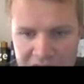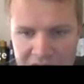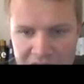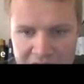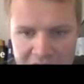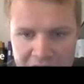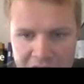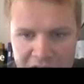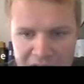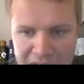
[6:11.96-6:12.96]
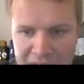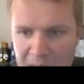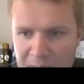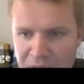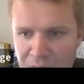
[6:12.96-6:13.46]
around
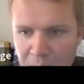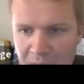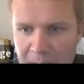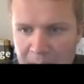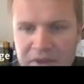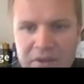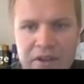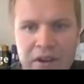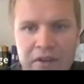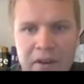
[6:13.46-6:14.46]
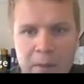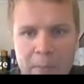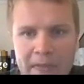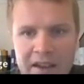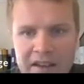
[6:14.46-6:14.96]
Littlehampton all the way up to Dover.
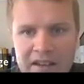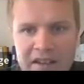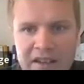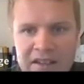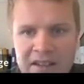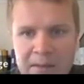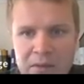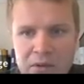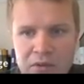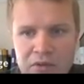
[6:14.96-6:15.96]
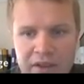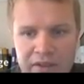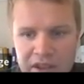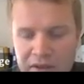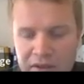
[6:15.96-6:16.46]
So you can skip all the traffic
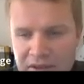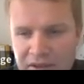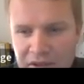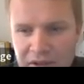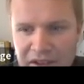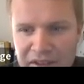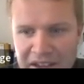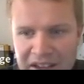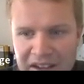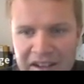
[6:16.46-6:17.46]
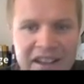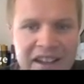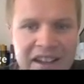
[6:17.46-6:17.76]
queues as you're in that area.